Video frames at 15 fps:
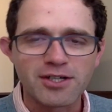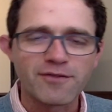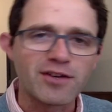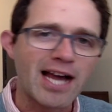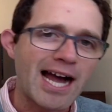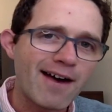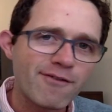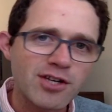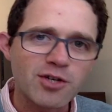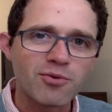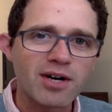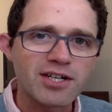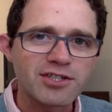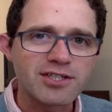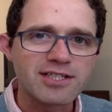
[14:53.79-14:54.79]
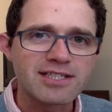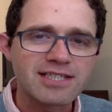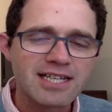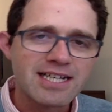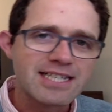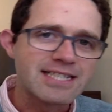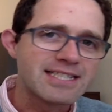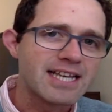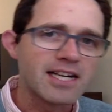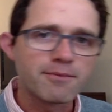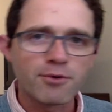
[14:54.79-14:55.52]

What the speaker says: If you have any questions, send